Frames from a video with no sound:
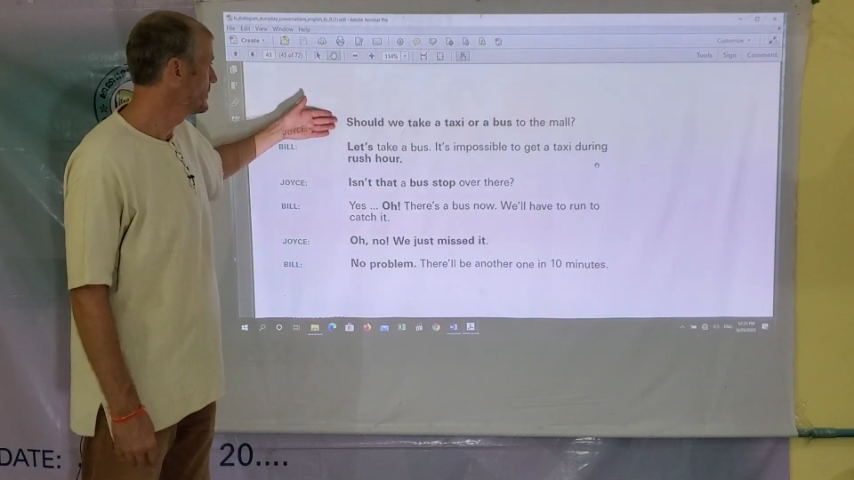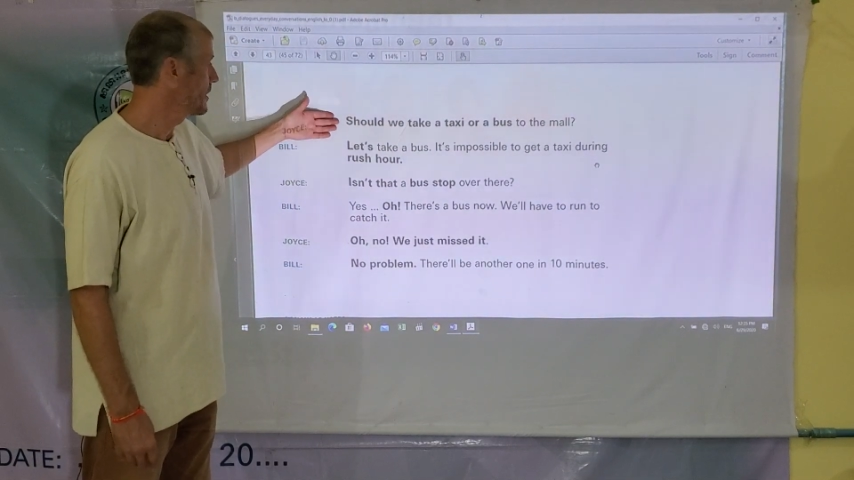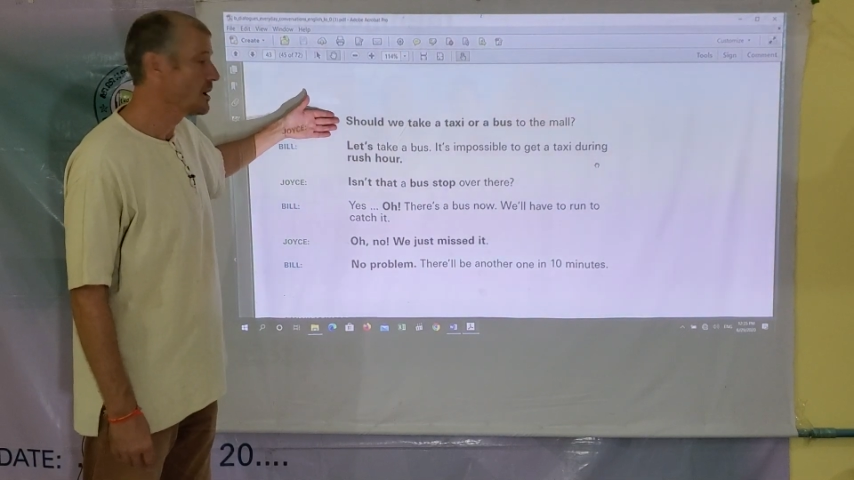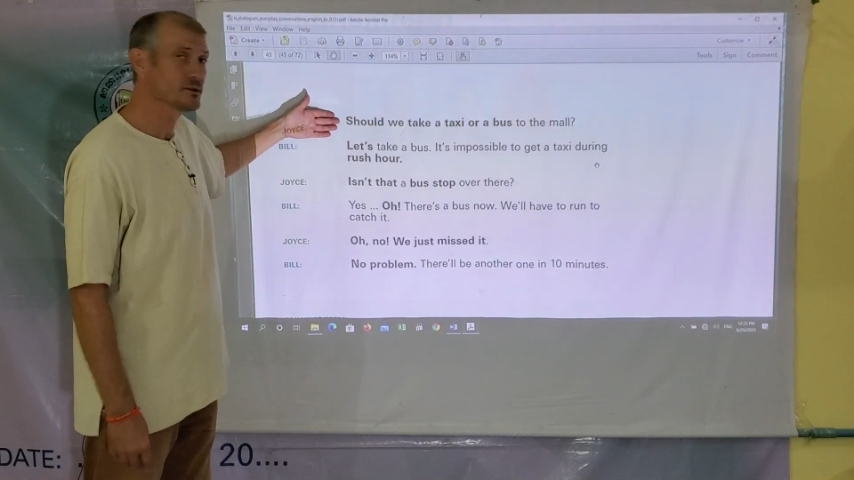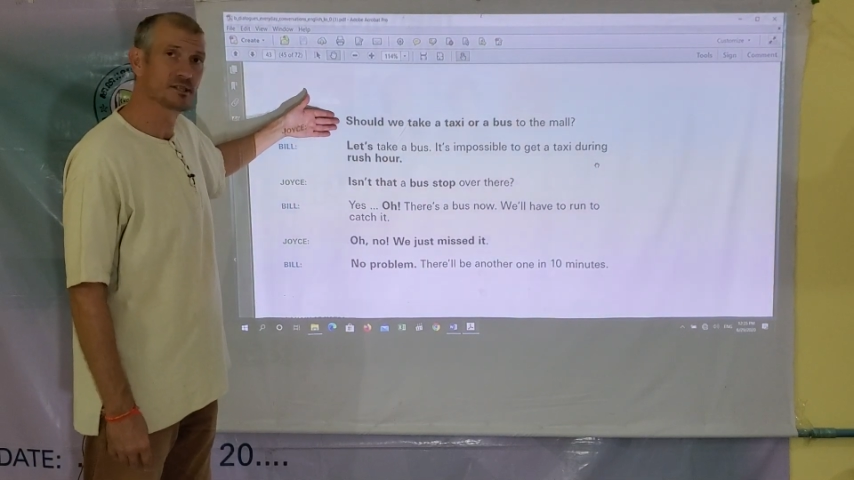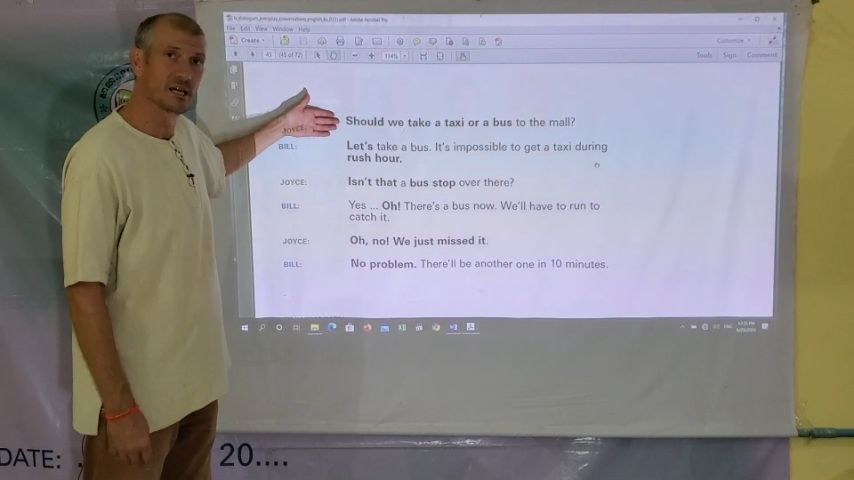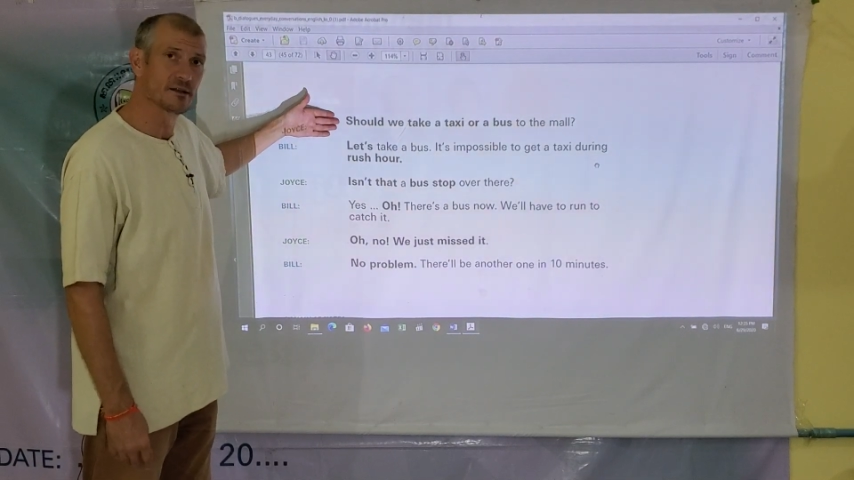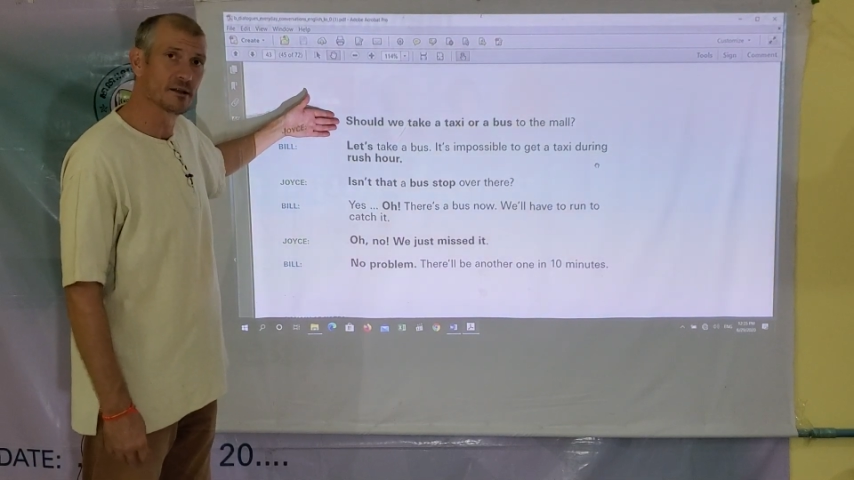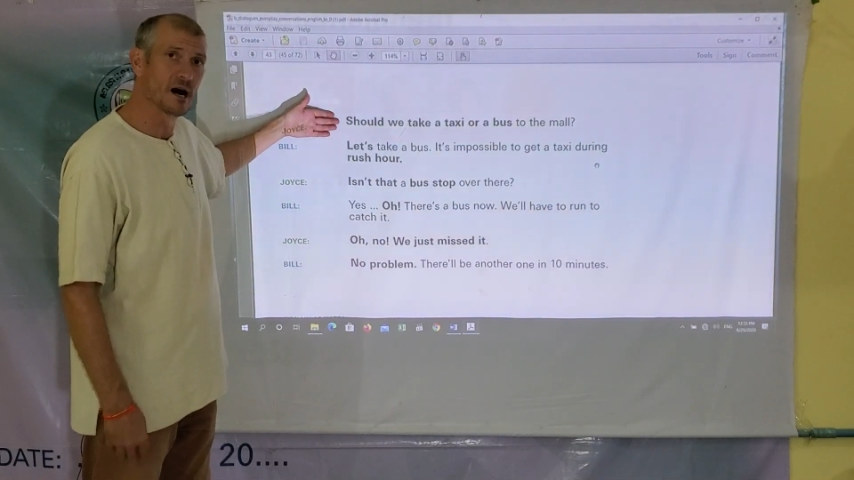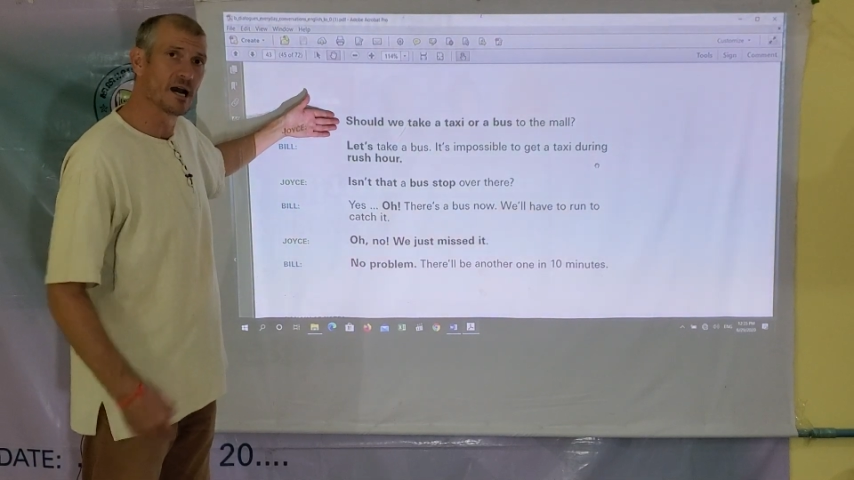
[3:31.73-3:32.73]
I'll say the
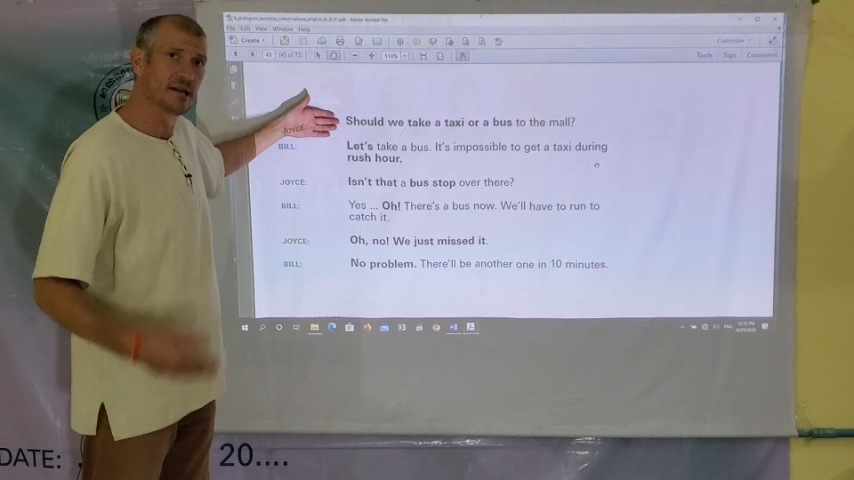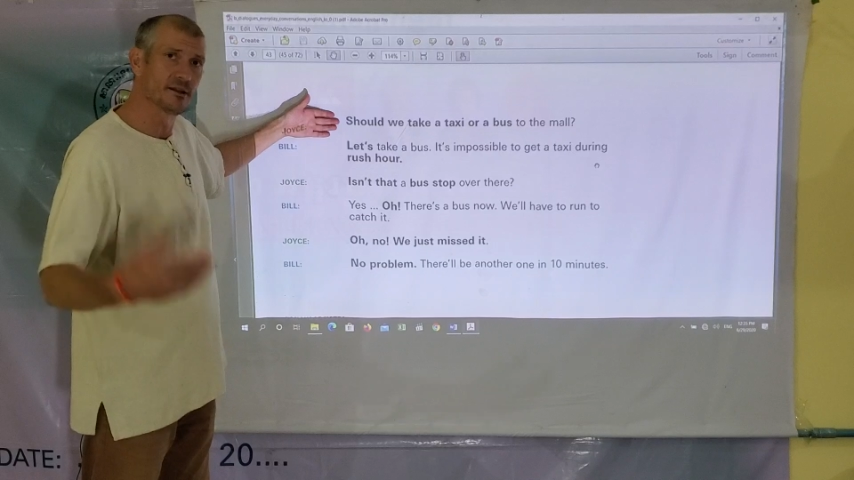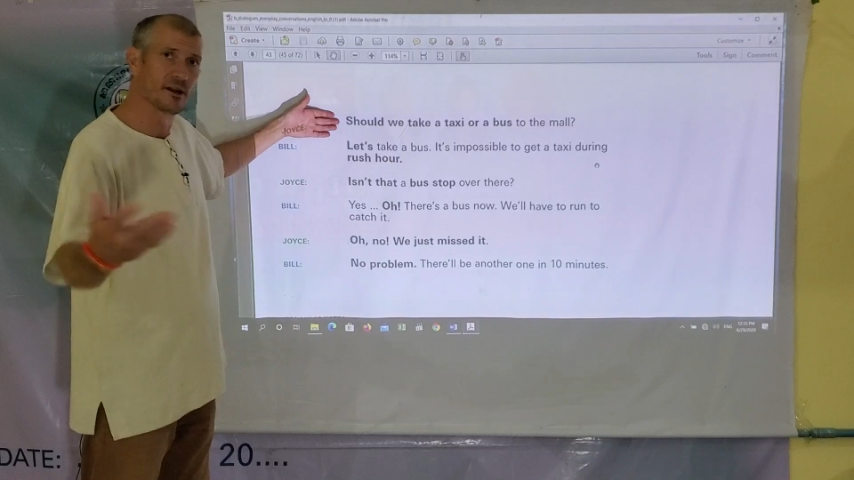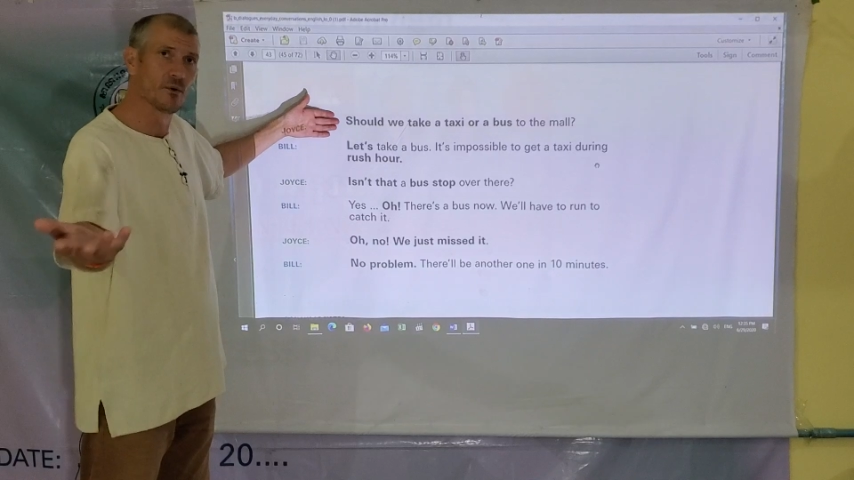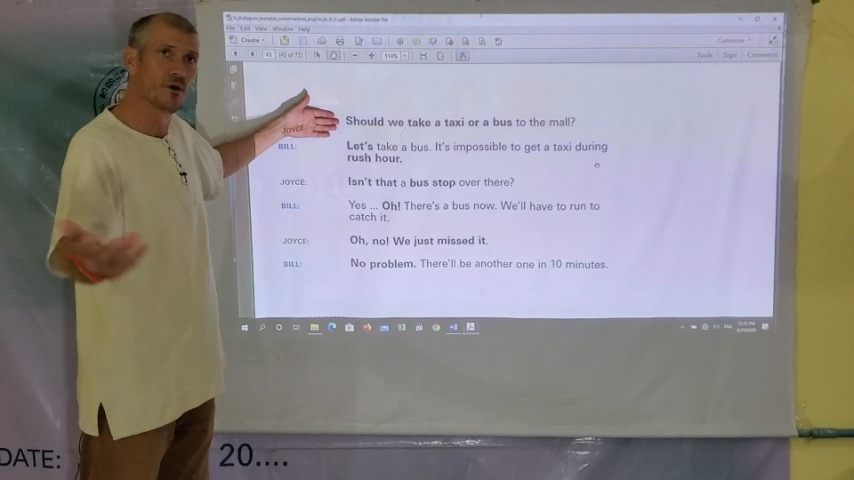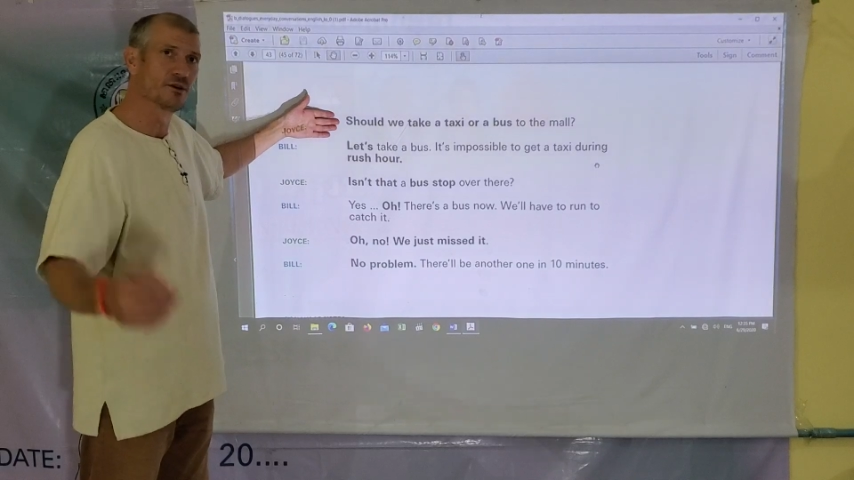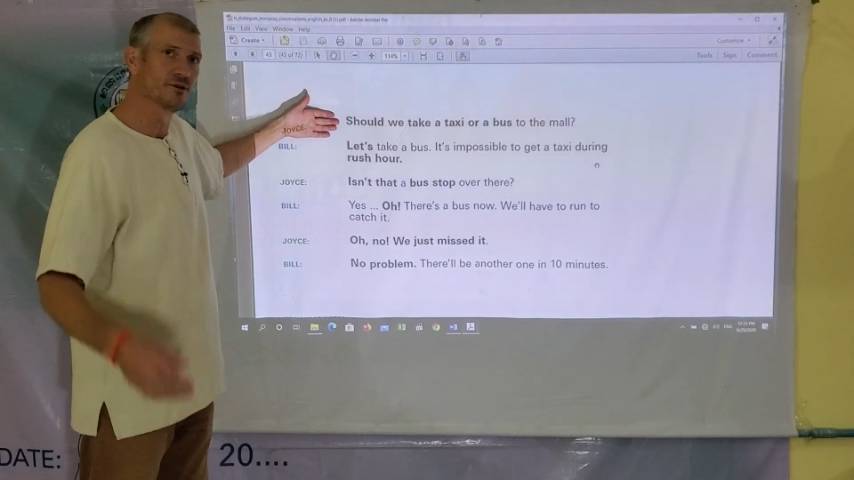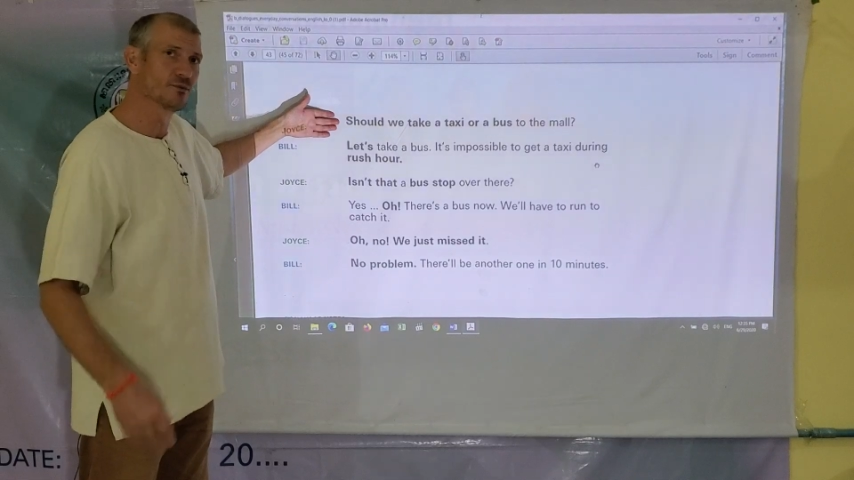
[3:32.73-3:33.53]
line, and then I want you